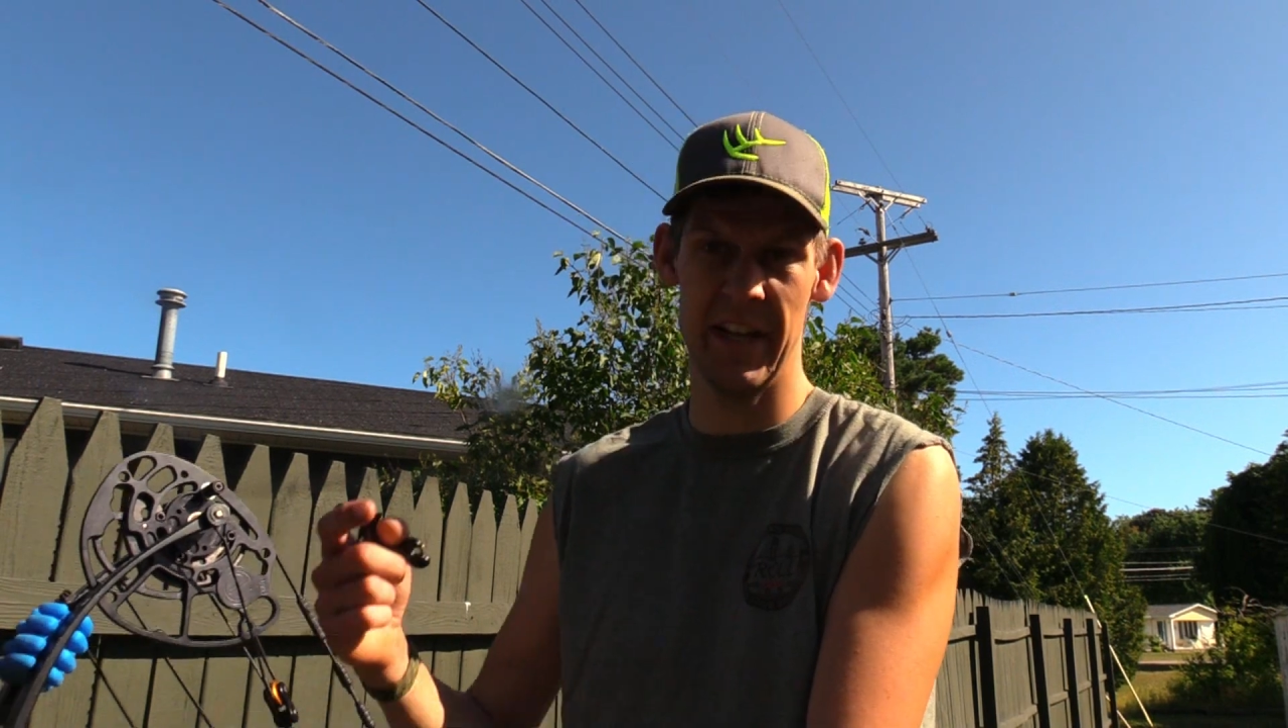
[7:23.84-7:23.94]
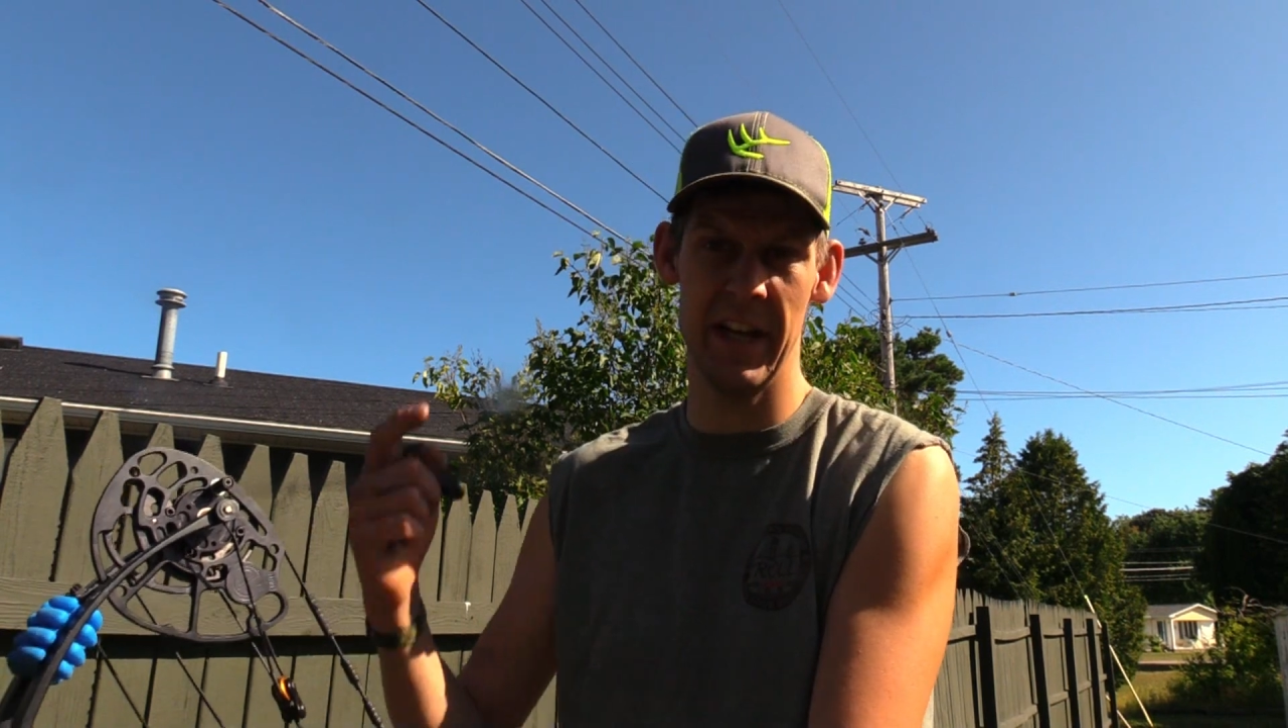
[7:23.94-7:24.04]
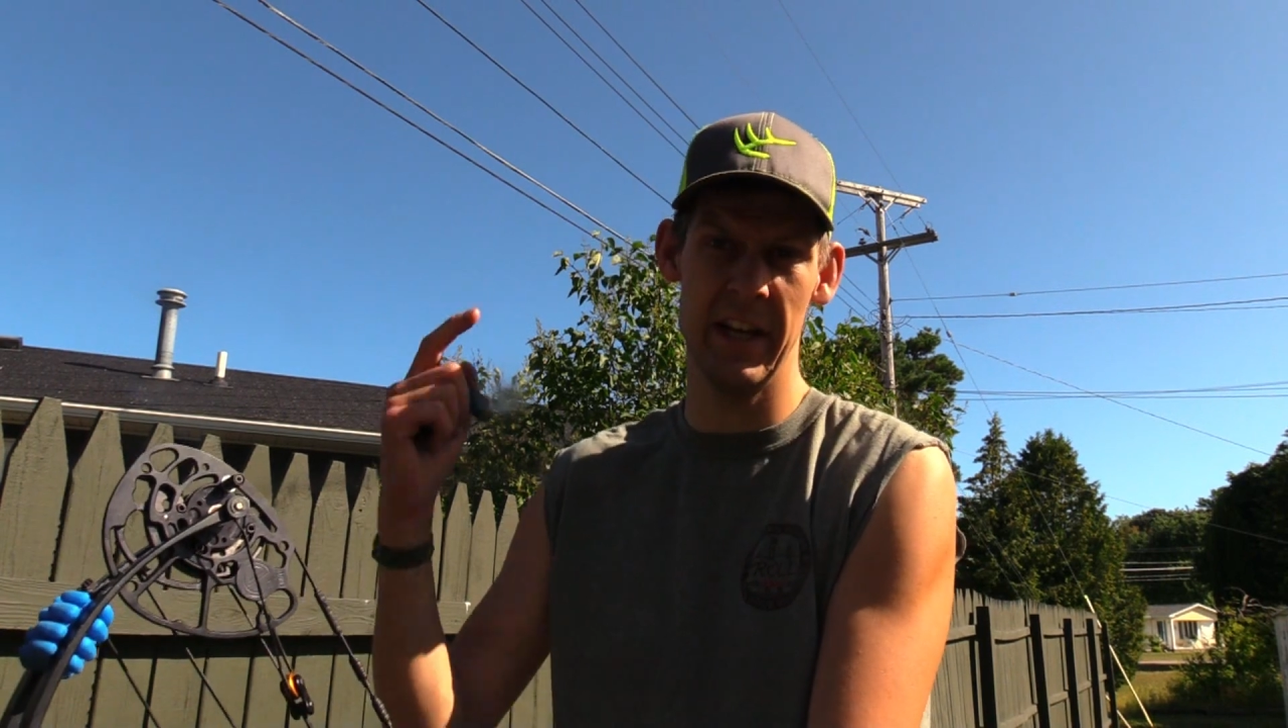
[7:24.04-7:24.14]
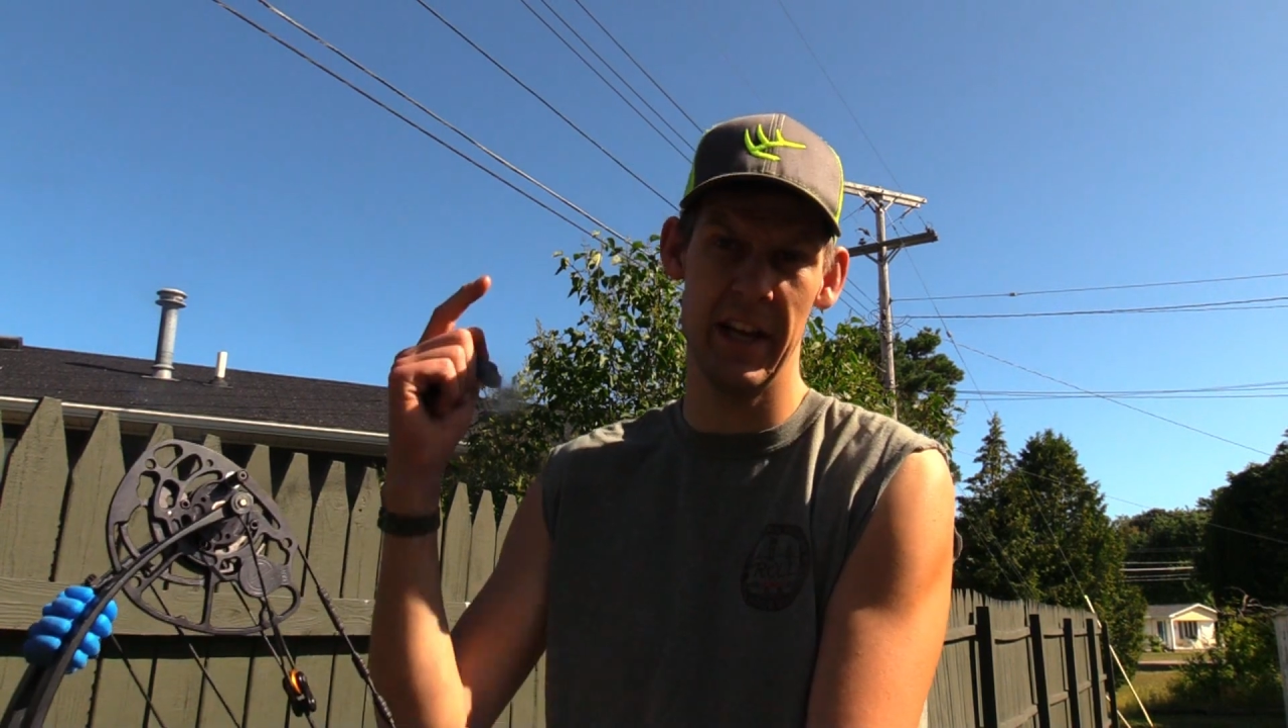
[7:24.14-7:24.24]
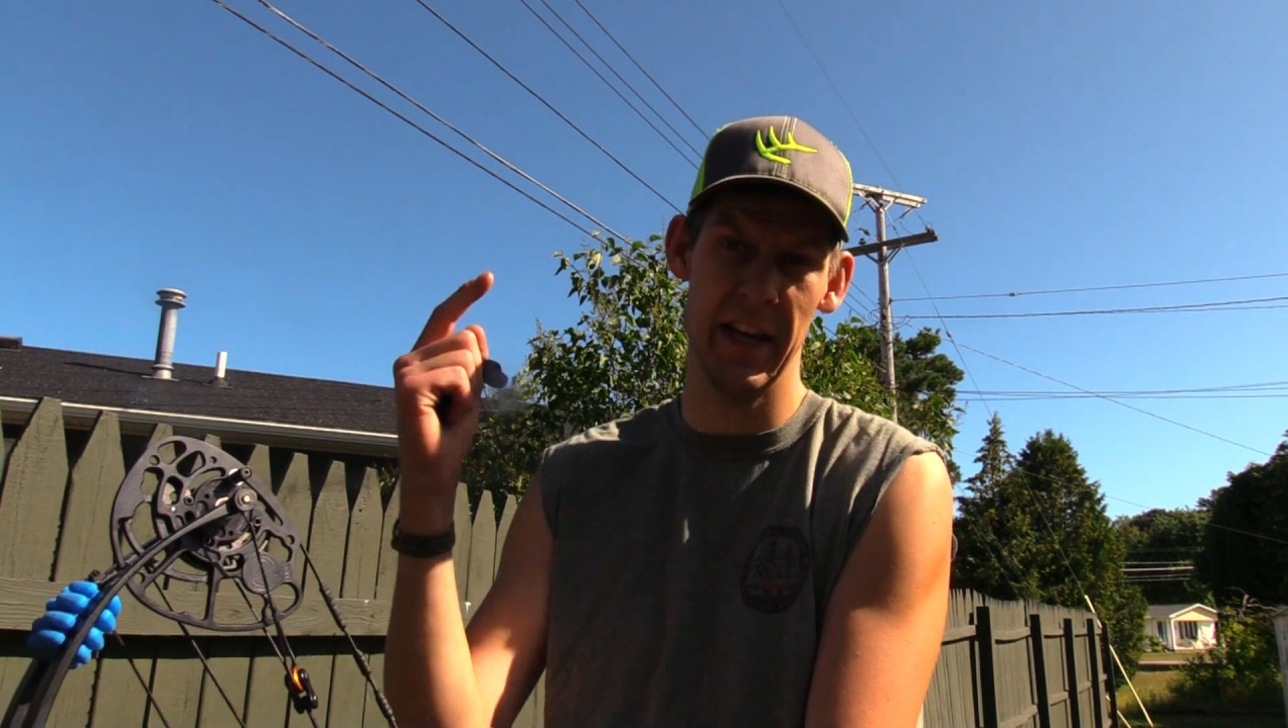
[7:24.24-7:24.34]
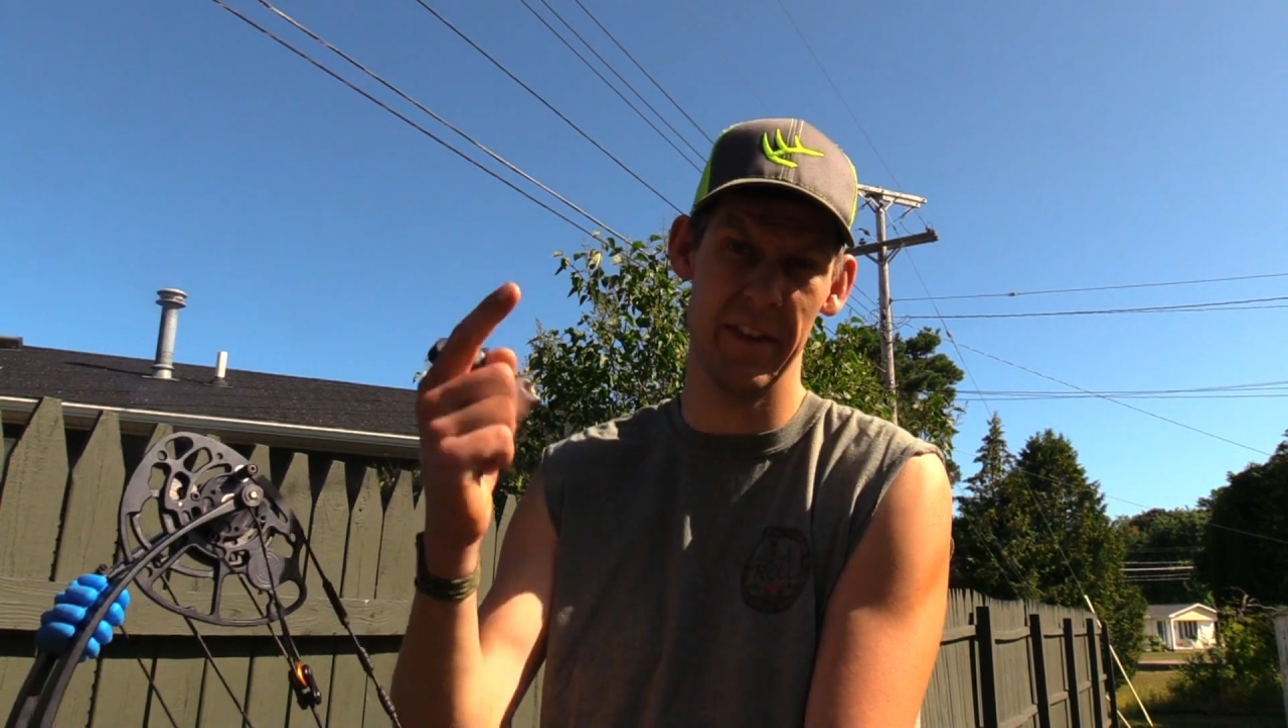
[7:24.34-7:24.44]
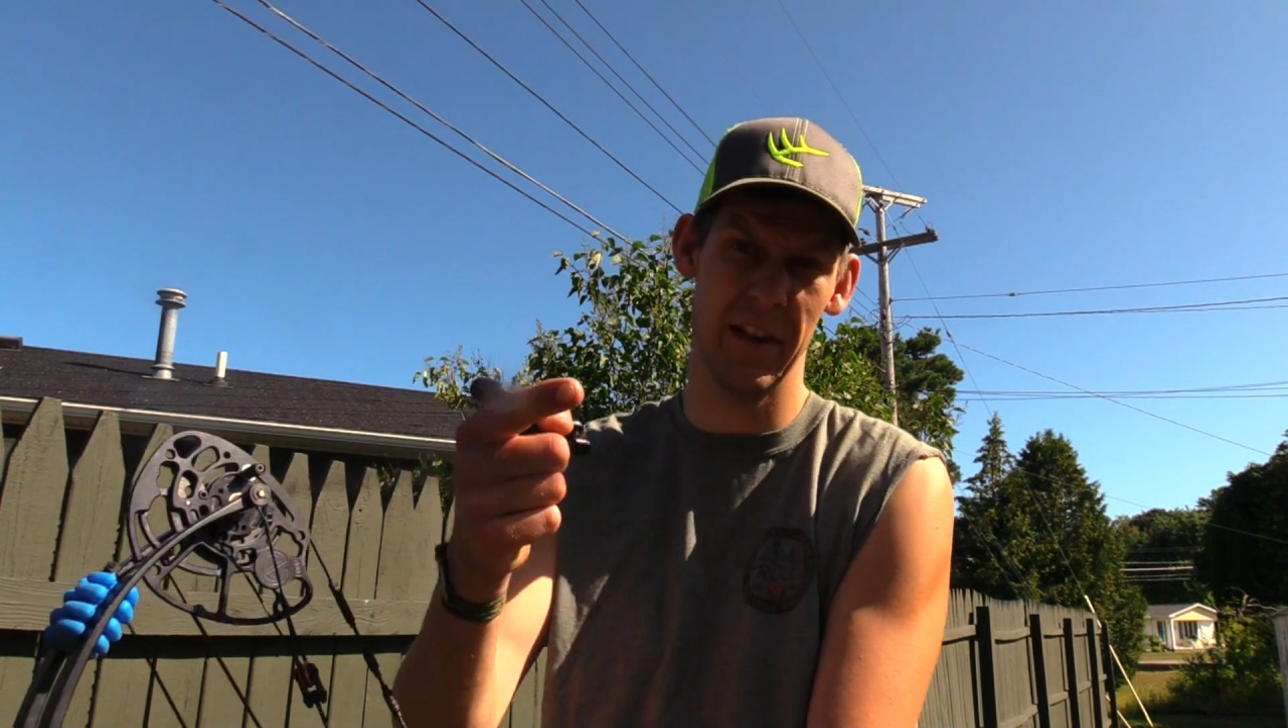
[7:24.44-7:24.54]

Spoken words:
did, hit